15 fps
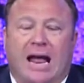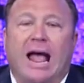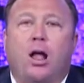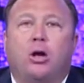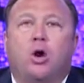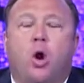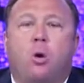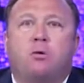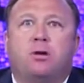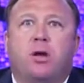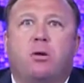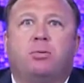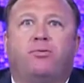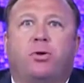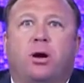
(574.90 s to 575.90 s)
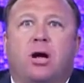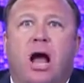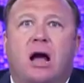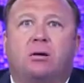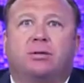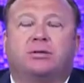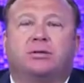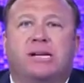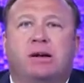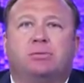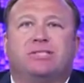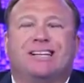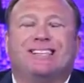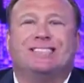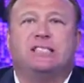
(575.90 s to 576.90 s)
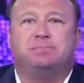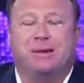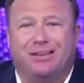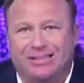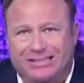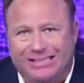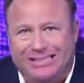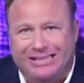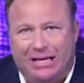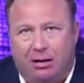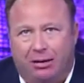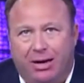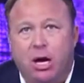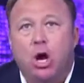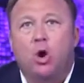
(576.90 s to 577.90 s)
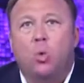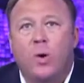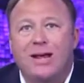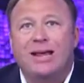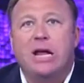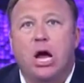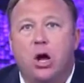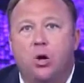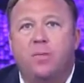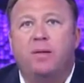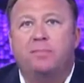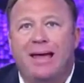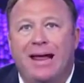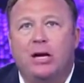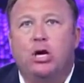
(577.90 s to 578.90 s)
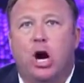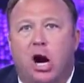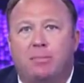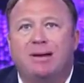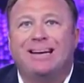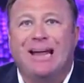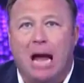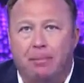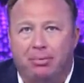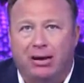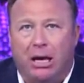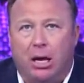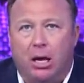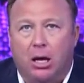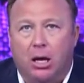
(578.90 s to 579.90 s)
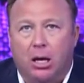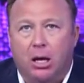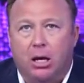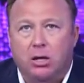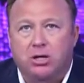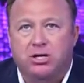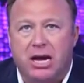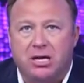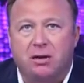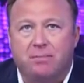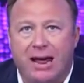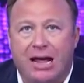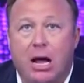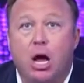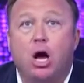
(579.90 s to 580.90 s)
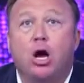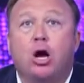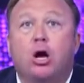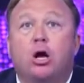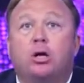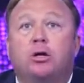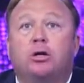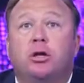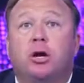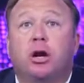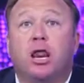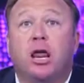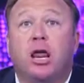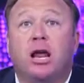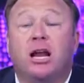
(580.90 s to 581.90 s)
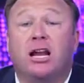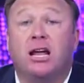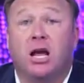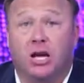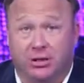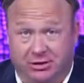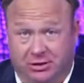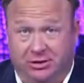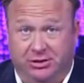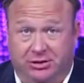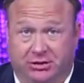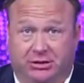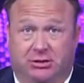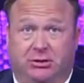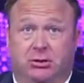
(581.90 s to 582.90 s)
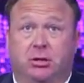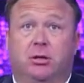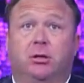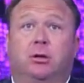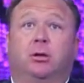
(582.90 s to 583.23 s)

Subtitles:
Al Gore would go before Congress and say it was a conspiracy theory when he owned the main carbon company, set to make trillions.